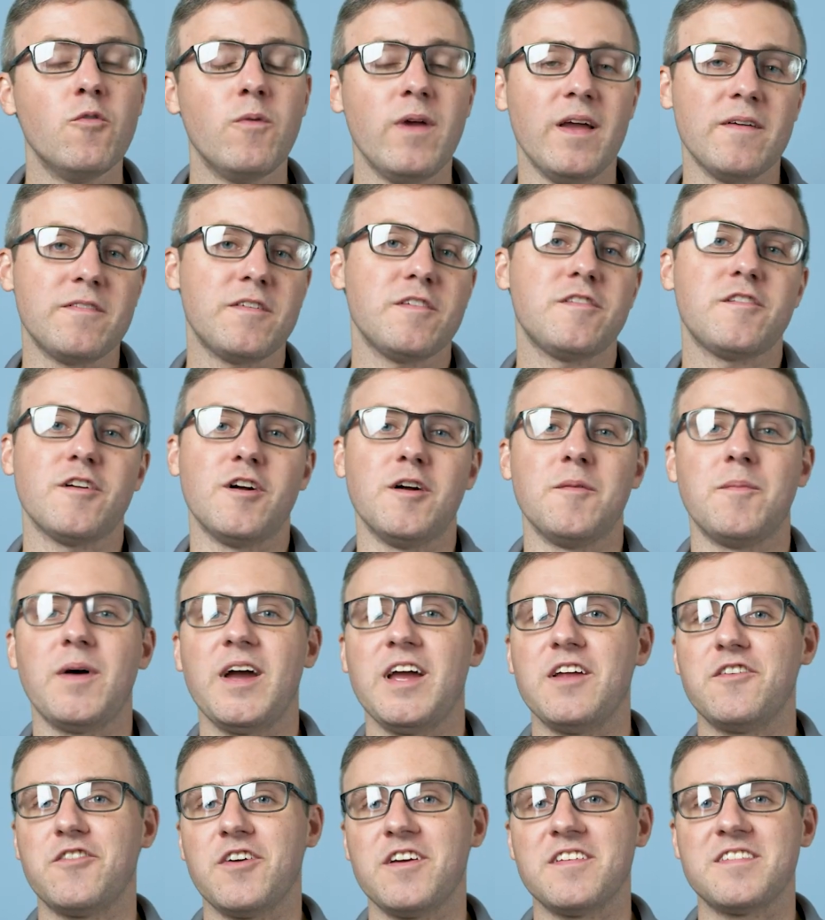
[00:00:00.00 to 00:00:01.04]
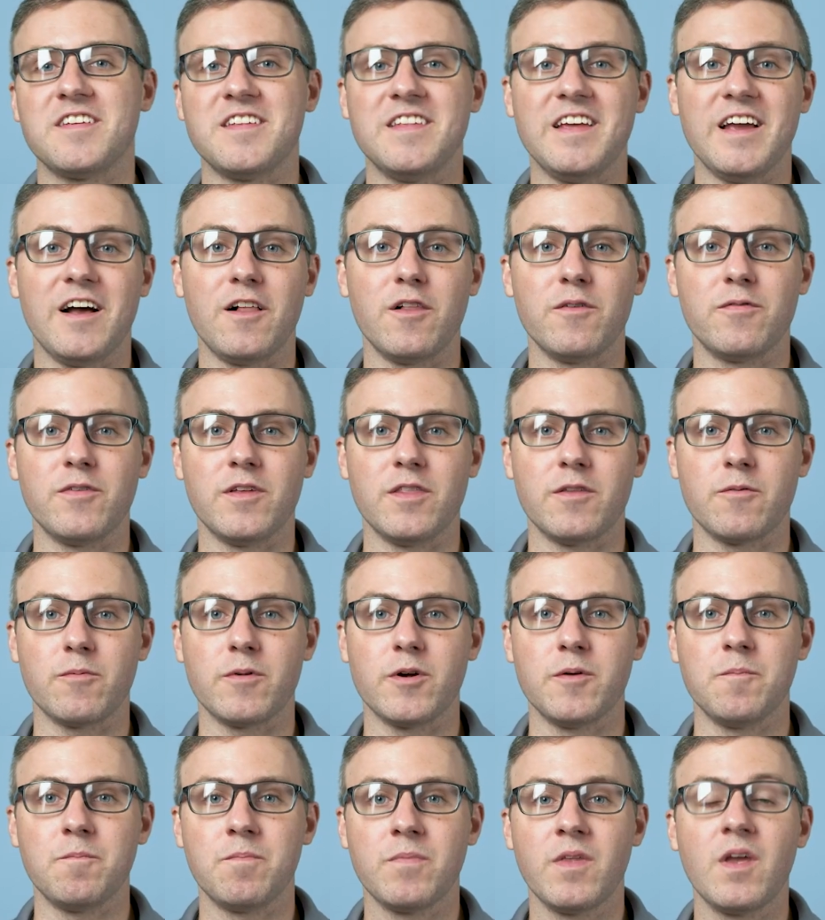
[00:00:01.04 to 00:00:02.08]
We have to start by addressing the elephant in the
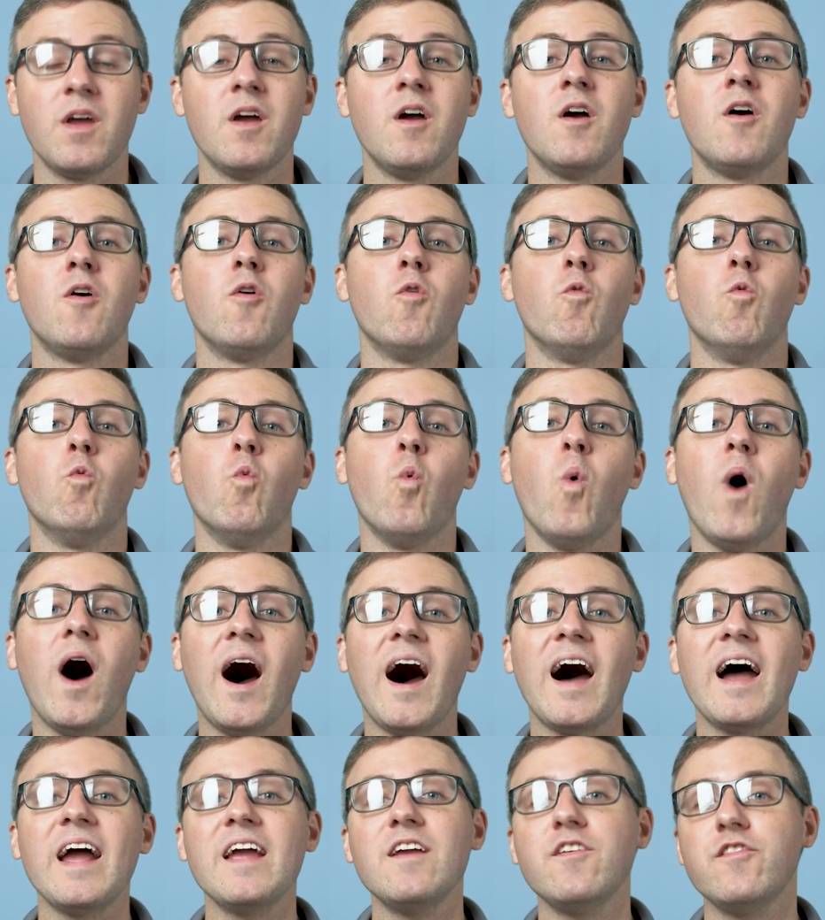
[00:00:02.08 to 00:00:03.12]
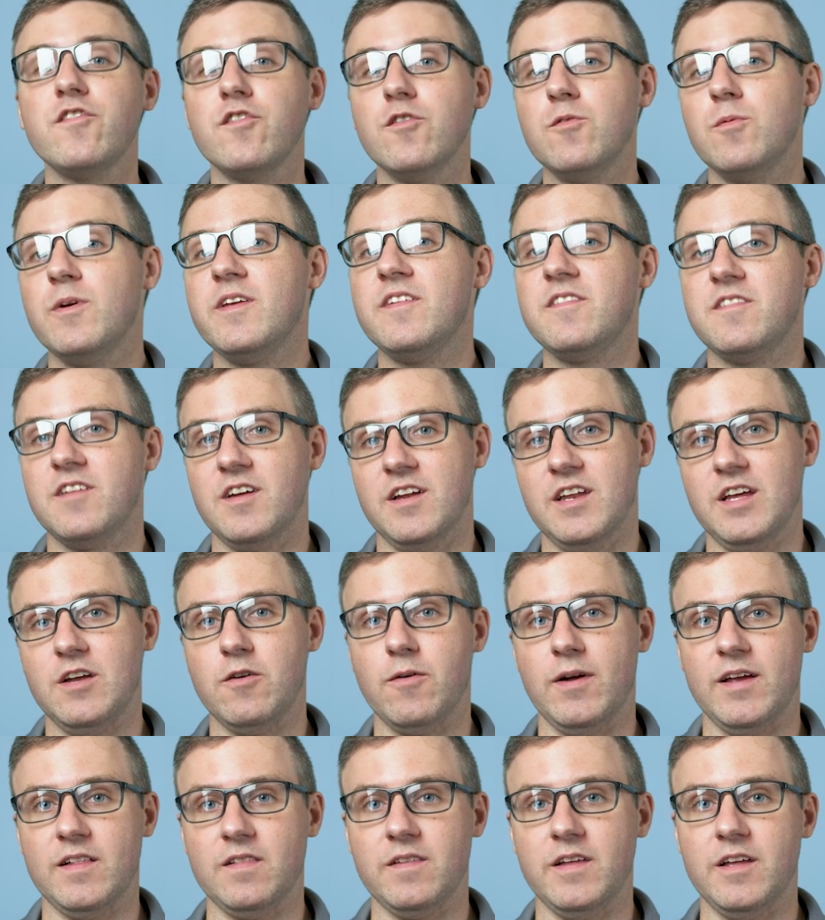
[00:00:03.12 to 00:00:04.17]
room. Why should we study
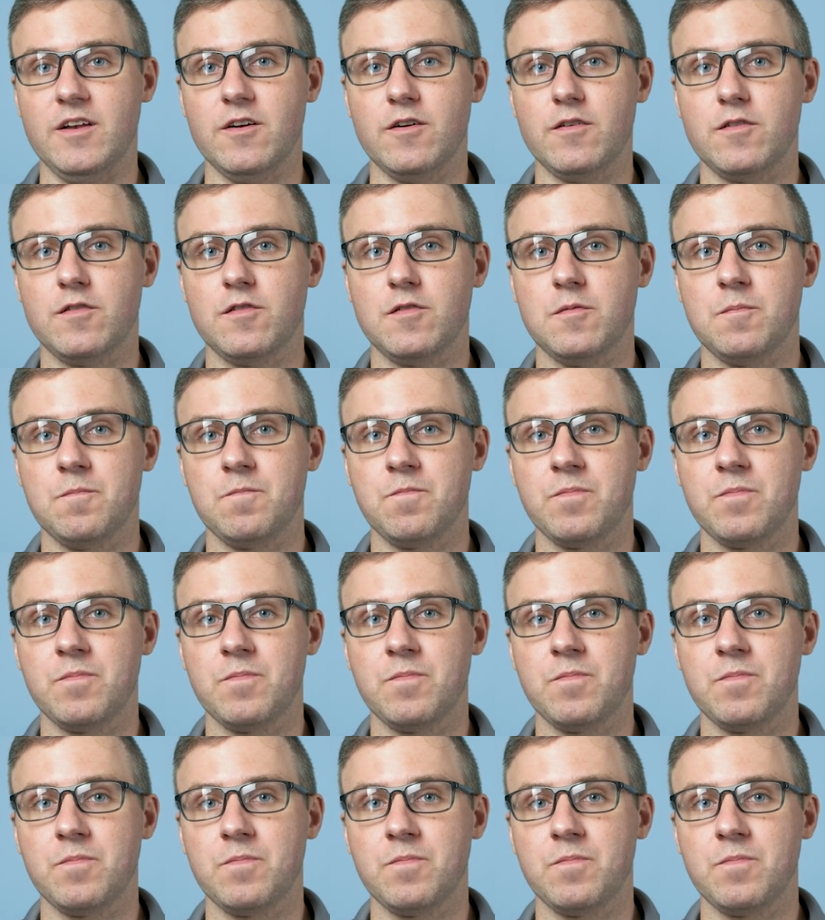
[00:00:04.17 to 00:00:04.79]
great leaders?